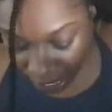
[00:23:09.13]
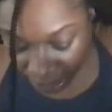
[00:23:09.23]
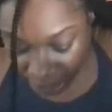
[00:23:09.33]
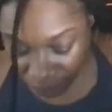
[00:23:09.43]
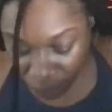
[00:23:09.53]

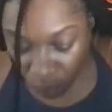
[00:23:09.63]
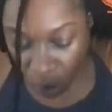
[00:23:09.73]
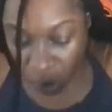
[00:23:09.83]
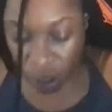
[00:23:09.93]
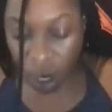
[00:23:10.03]
if you
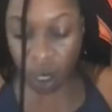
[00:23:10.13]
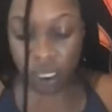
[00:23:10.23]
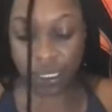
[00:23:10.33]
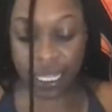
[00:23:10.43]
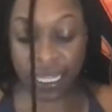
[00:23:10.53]
hold on
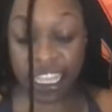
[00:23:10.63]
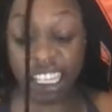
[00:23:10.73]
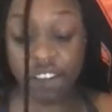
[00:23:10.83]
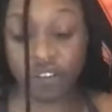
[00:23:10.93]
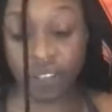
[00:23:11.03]
to
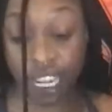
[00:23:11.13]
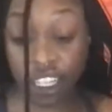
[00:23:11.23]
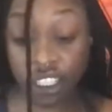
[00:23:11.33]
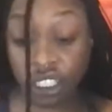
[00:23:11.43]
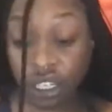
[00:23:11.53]
this
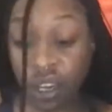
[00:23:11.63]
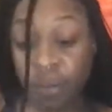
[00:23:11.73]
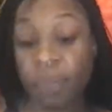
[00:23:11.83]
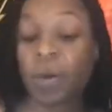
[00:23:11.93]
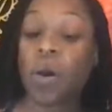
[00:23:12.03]

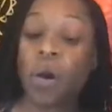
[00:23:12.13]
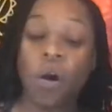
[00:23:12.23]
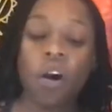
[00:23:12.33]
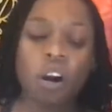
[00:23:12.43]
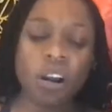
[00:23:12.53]
relationship
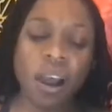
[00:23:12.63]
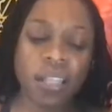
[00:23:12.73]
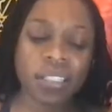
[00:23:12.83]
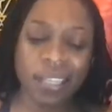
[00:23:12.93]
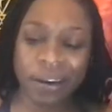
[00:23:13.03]
or hold on
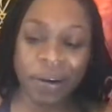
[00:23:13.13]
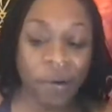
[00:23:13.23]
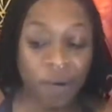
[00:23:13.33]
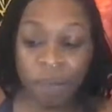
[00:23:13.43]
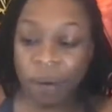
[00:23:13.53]
to your
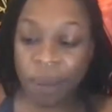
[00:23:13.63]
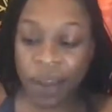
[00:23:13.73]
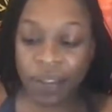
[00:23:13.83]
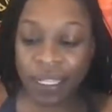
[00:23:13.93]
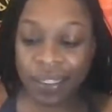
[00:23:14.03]
hope
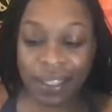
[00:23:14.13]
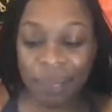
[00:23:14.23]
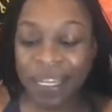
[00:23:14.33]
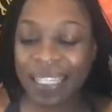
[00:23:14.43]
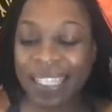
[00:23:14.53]
about this,
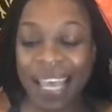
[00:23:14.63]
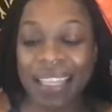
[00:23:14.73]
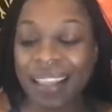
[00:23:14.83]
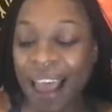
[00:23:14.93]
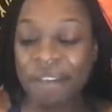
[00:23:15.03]
because I
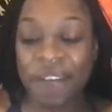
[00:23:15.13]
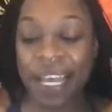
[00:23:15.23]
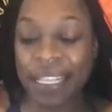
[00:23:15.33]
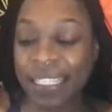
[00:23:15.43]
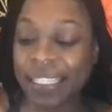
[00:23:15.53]
feel
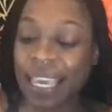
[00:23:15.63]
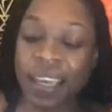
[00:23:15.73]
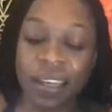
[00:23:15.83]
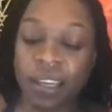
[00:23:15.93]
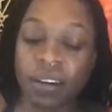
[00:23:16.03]
like this King
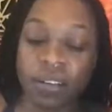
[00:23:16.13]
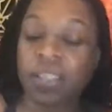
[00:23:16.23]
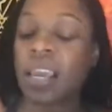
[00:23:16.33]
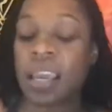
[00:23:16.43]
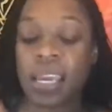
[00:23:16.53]
of Needles,
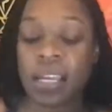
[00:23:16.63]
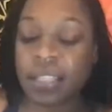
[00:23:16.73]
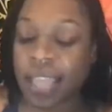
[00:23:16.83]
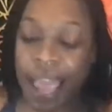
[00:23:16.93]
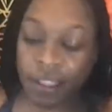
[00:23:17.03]
he
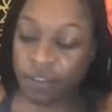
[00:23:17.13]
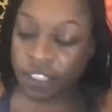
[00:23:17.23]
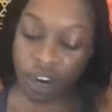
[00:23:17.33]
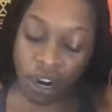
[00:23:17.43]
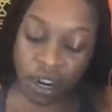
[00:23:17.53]
just acting
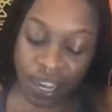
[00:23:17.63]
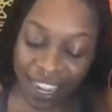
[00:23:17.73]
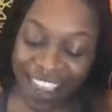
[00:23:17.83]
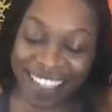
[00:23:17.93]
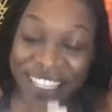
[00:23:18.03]
retarded. Like
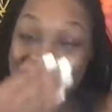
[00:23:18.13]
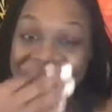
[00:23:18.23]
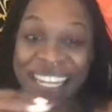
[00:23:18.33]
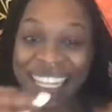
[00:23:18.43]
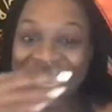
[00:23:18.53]
I just
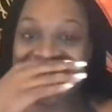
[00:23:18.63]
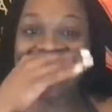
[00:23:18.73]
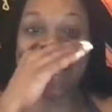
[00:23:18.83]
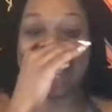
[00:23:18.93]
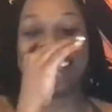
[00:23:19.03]
feel like
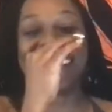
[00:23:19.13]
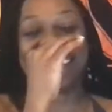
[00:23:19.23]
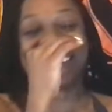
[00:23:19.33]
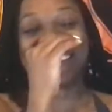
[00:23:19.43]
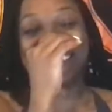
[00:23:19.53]
that. Like
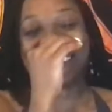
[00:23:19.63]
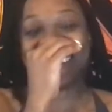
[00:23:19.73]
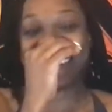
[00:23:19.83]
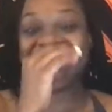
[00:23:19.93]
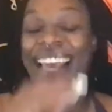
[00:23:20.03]

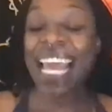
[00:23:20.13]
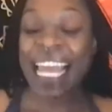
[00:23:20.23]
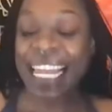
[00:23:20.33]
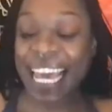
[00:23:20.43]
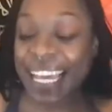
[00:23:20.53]

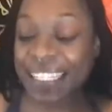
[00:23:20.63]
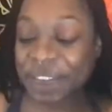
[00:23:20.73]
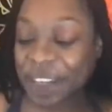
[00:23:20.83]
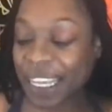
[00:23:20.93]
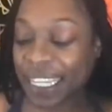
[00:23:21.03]
I just
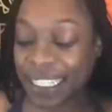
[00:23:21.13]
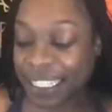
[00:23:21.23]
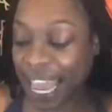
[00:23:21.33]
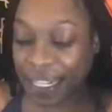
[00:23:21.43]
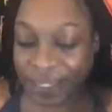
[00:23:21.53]
feel like he's just
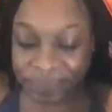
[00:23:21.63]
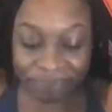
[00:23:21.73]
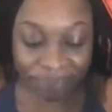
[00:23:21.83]
acting